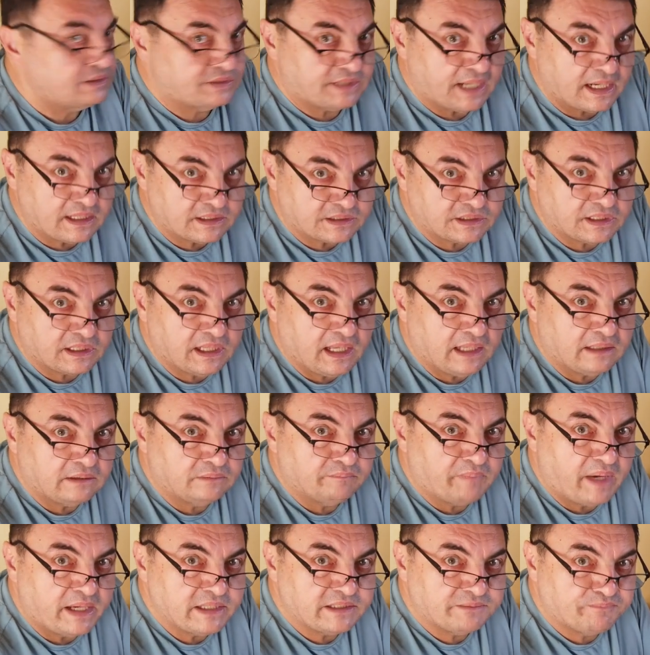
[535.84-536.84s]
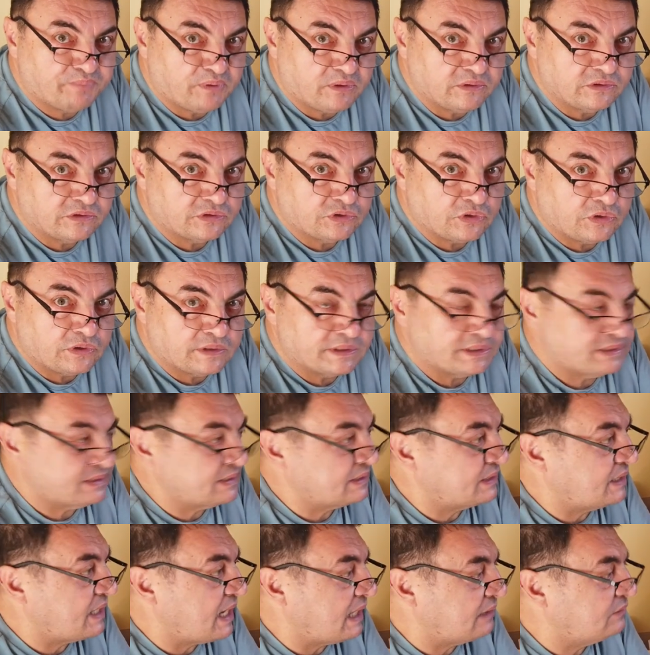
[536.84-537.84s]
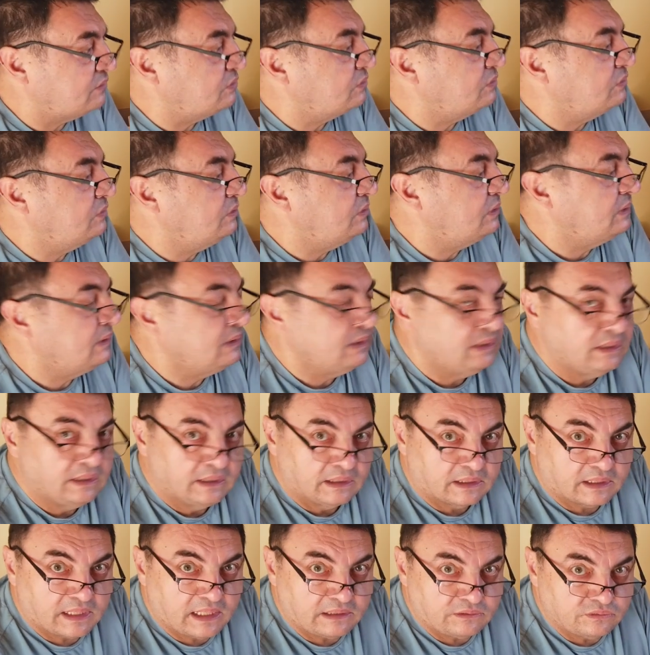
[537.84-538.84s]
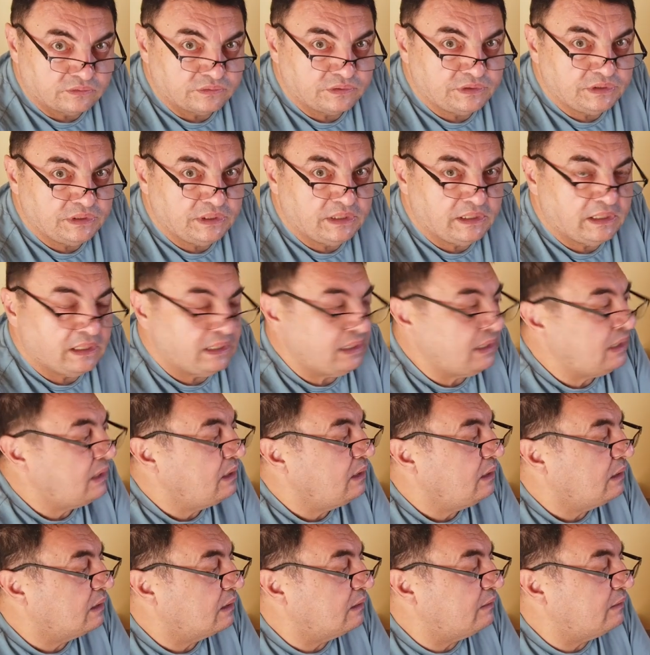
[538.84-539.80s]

Thanks again, my sponsors, Radu G,